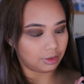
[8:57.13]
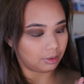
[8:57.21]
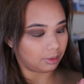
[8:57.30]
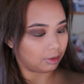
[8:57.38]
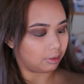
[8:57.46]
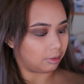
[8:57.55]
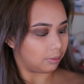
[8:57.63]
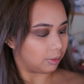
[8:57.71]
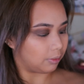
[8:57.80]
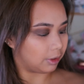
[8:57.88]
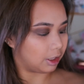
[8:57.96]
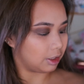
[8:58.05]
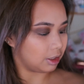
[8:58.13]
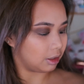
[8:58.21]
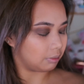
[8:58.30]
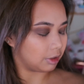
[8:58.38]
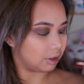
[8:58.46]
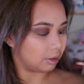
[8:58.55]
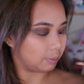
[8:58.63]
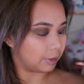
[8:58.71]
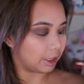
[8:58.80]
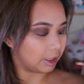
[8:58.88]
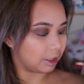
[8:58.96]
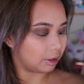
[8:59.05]
So we're going with Ranch, and I'm gonna
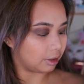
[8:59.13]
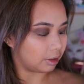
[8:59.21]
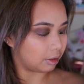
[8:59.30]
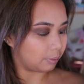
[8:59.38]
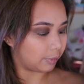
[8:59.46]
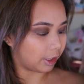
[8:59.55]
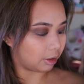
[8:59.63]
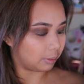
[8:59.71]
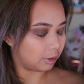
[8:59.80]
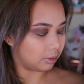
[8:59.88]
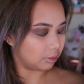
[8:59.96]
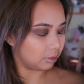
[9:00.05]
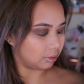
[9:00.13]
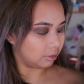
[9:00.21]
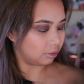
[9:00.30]
apply that on the brow bone.